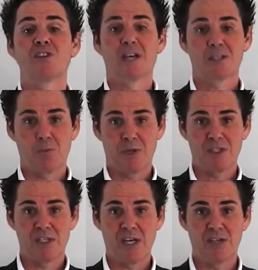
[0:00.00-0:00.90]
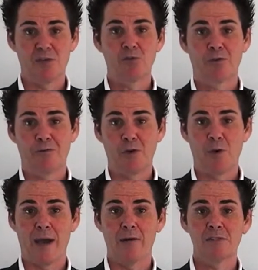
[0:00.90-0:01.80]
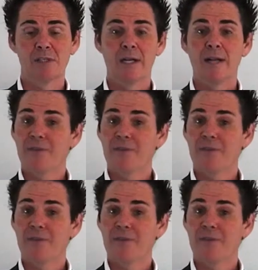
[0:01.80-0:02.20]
just one session or a few hours.